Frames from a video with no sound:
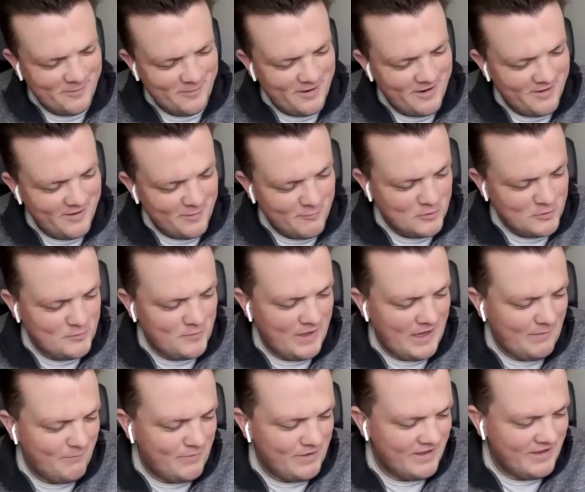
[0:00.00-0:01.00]
You must be
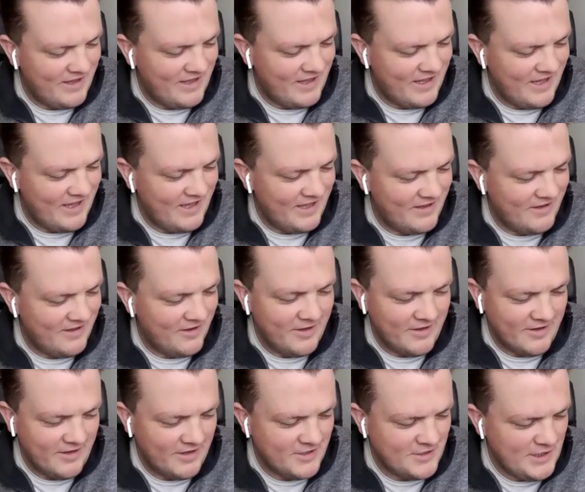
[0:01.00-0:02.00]
happy they got
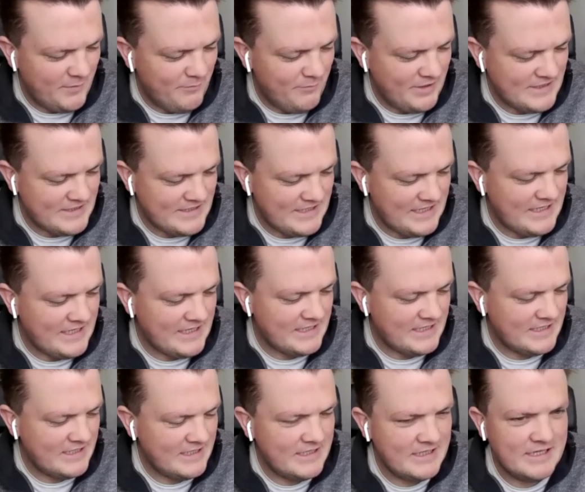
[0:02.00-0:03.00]
into the Champions
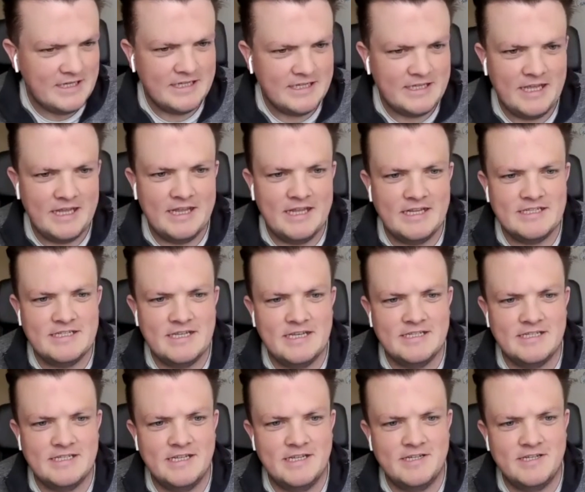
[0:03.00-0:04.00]
League at the end of the
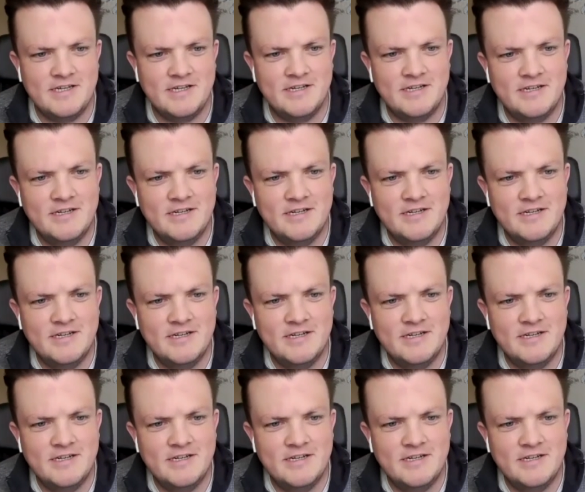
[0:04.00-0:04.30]
season this year.